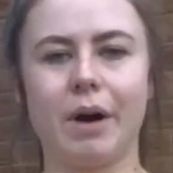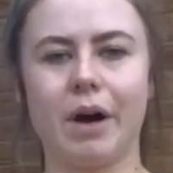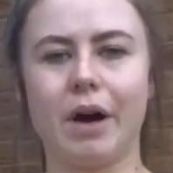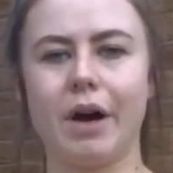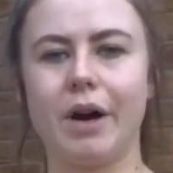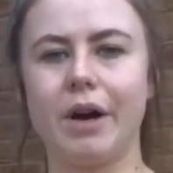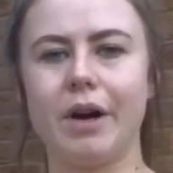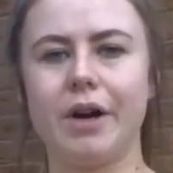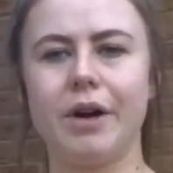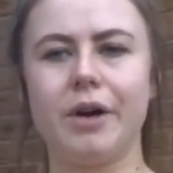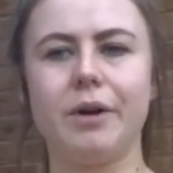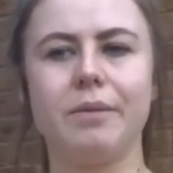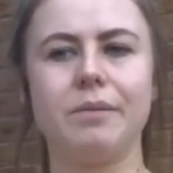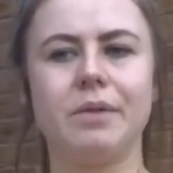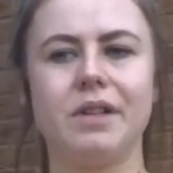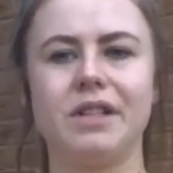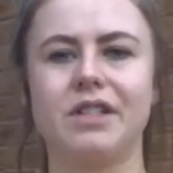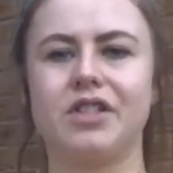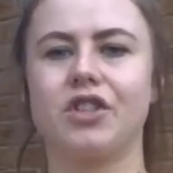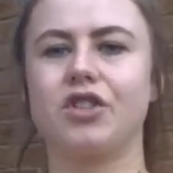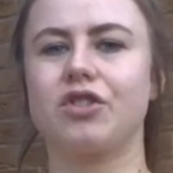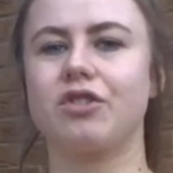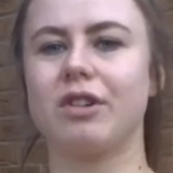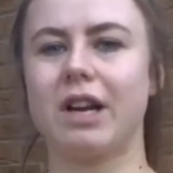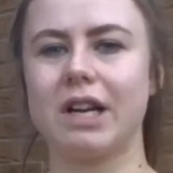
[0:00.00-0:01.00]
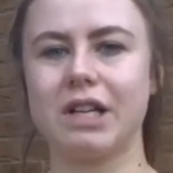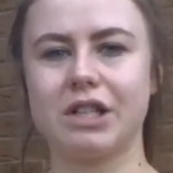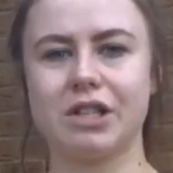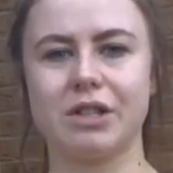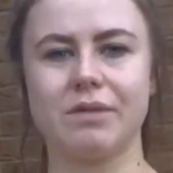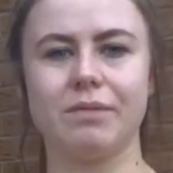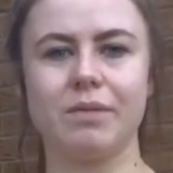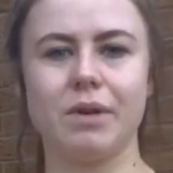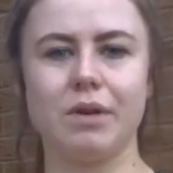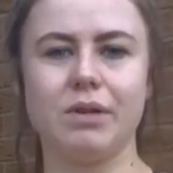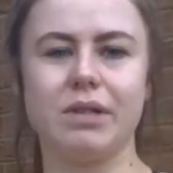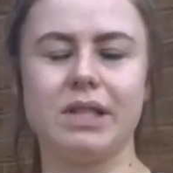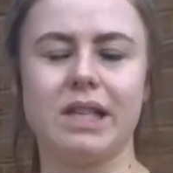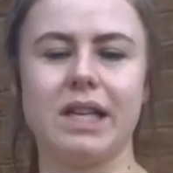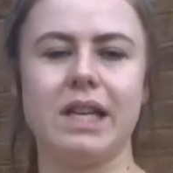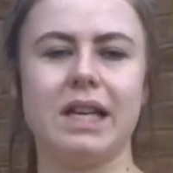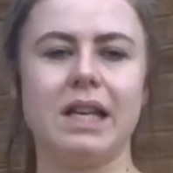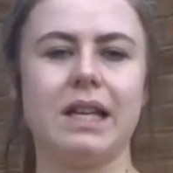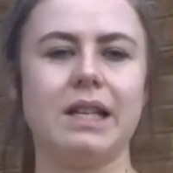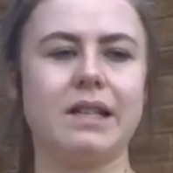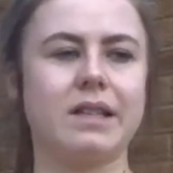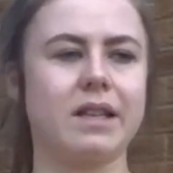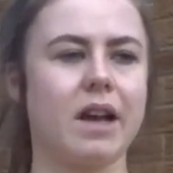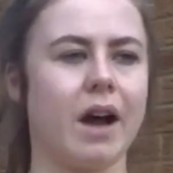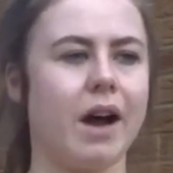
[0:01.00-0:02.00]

home, there's stretching routines,